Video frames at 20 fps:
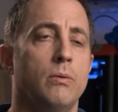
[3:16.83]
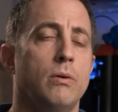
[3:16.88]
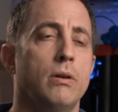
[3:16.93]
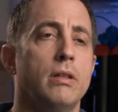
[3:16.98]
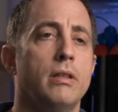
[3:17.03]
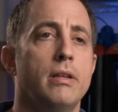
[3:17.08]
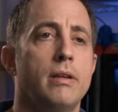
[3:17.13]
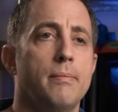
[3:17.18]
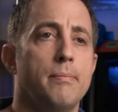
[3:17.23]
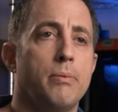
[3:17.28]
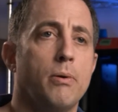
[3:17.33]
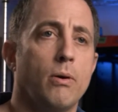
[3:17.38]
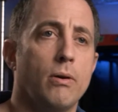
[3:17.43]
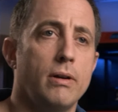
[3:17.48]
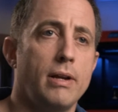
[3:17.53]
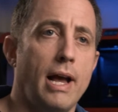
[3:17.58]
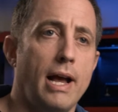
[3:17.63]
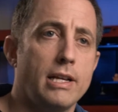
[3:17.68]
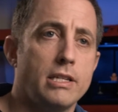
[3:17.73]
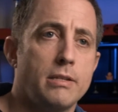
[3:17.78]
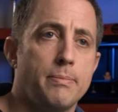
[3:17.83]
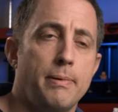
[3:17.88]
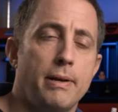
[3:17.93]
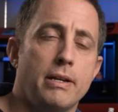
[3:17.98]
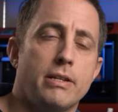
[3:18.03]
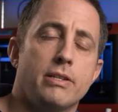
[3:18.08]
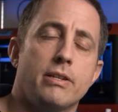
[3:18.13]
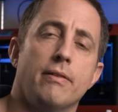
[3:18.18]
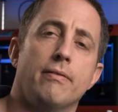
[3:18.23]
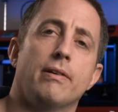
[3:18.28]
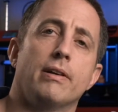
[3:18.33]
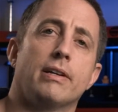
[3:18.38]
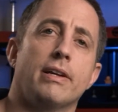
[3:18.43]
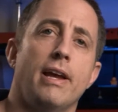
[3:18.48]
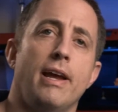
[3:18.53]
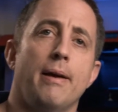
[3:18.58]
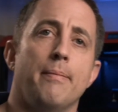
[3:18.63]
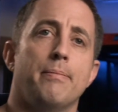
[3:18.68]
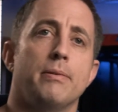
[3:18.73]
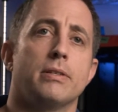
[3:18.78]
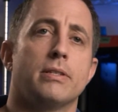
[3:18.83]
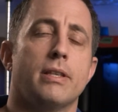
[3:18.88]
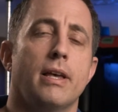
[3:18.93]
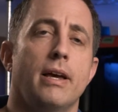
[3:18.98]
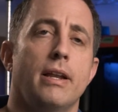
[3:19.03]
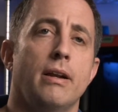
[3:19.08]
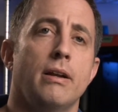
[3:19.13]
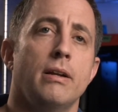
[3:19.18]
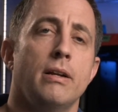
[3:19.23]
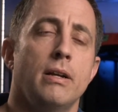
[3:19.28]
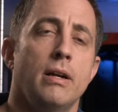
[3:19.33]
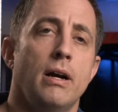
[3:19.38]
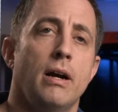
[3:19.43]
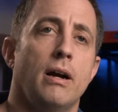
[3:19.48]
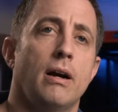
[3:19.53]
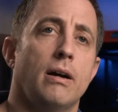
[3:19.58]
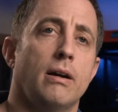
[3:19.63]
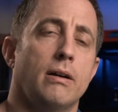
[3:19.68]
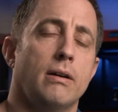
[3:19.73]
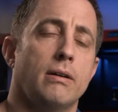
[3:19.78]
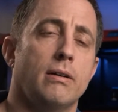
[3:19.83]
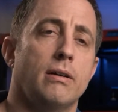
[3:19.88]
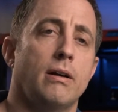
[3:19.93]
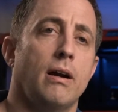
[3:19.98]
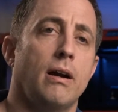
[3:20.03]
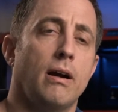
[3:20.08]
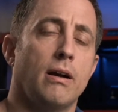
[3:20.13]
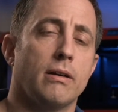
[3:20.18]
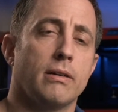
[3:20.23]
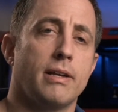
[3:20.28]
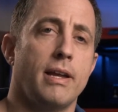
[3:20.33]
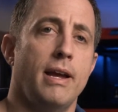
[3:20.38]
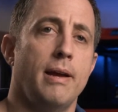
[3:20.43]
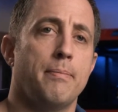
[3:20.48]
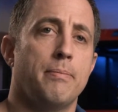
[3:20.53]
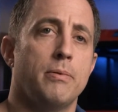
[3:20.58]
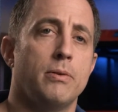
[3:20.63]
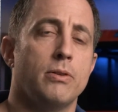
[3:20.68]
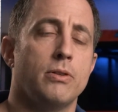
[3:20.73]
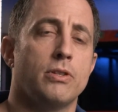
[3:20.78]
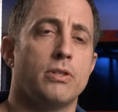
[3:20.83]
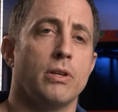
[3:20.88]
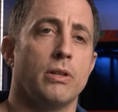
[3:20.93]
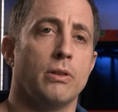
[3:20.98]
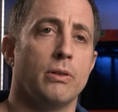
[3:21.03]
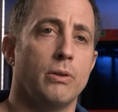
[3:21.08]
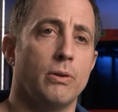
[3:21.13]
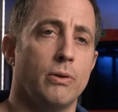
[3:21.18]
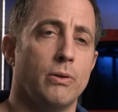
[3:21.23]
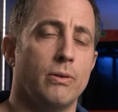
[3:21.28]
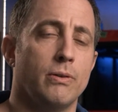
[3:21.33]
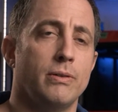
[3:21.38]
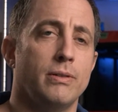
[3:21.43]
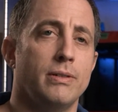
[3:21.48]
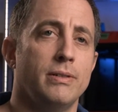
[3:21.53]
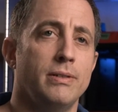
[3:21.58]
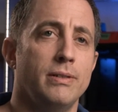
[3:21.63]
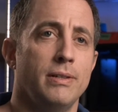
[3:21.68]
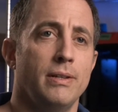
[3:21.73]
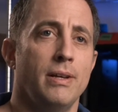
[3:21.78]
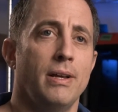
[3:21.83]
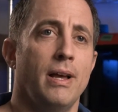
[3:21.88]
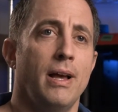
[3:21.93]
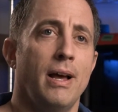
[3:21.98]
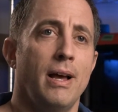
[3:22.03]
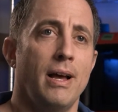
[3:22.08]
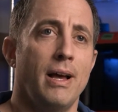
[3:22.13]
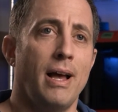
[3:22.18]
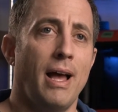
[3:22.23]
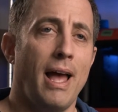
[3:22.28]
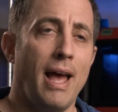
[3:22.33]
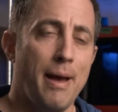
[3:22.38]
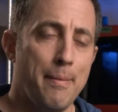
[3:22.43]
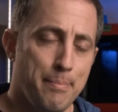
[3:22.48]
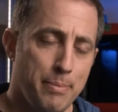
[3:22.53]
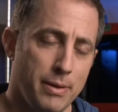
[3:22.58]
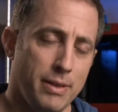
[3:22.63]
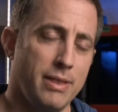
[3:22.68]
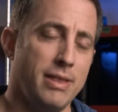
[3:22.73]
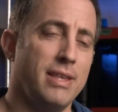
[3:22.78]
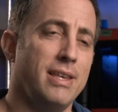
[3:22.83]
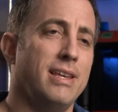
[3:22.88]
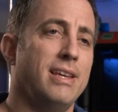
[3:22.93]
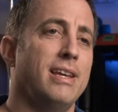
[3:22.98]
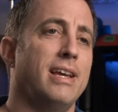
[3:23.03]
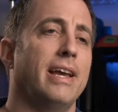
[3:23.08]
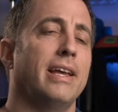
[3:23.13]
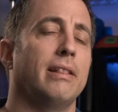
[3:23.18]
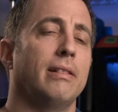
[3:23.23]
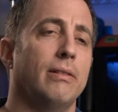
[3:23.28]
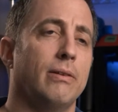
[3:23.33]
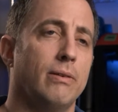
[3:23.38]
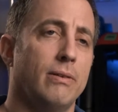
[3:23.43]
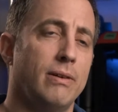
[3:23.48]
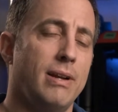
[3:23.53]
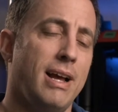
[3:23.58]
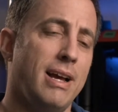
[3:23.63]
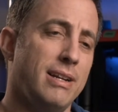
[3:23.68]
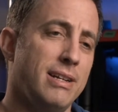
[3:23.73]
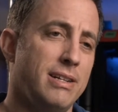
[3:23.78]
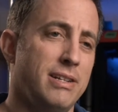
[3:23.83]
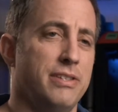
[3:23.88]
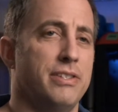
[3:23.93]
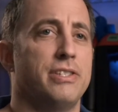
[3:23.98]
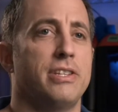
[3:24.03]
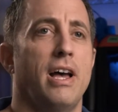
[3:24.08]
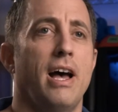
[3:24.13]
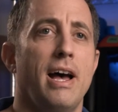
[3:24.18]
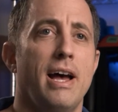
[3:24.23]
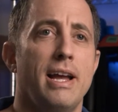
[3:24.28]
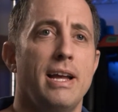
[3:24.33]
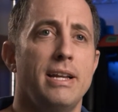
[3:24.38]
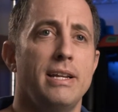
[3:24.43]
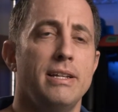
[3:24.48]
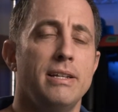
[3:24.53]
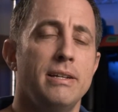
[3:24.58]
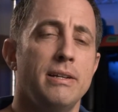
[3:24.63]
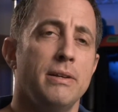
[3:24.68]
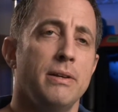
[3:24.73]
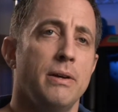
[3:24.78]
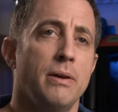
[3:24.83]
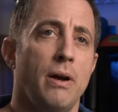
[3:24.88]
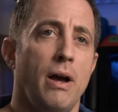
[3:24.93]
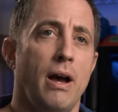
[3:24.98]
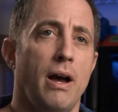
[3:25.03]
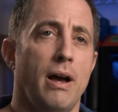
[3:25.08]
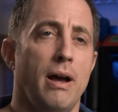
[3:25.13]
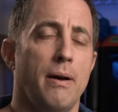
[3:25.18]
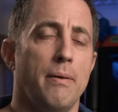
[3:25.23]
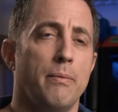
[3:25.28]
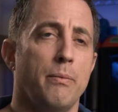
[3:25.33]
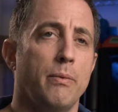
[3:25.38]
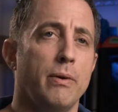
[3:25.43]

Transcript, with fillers: And one of the important aspects of our camp is that our, our campers learn empathy and learn how to design uh,